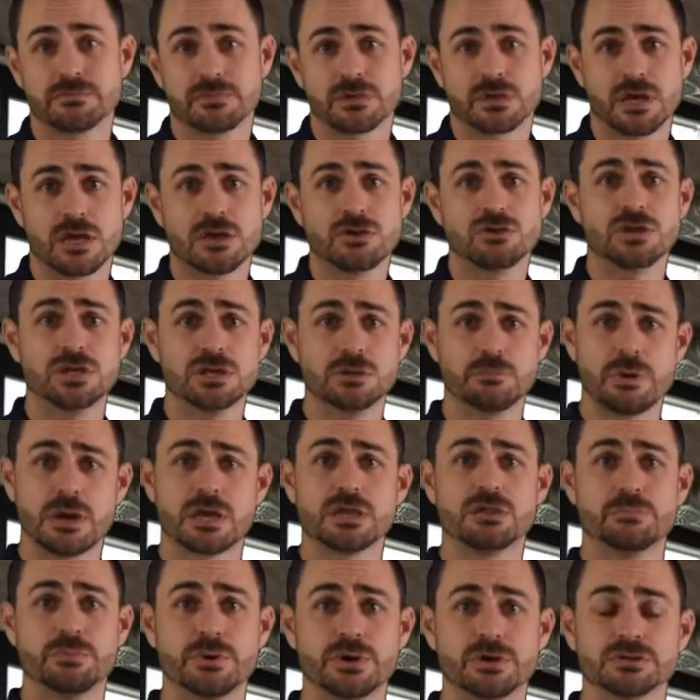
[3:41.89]
Okay, you need to pay
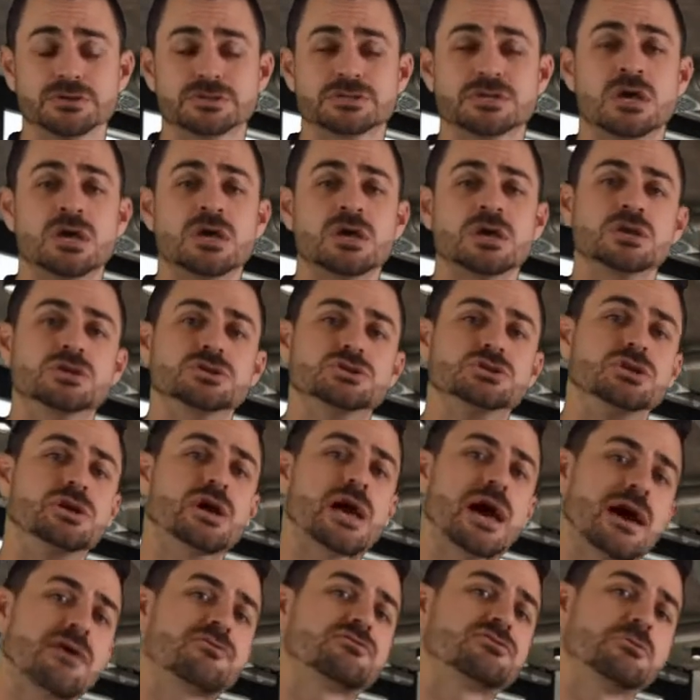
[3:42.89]
the bills. So you
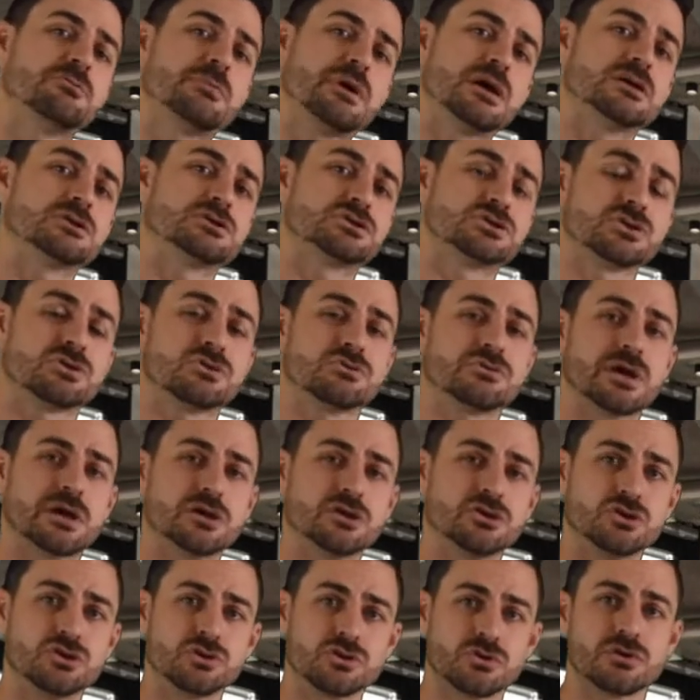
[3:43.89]
have to make sure
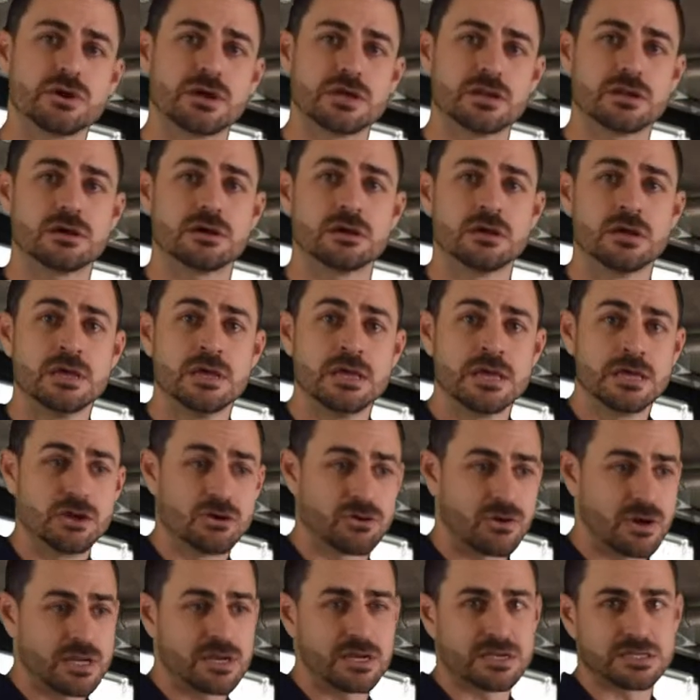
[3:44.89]
that you're in
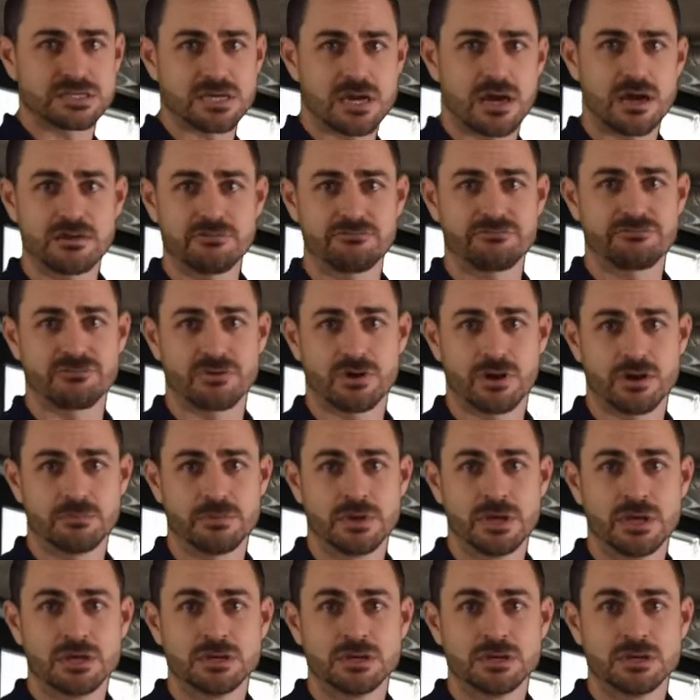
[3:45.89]
a time frame.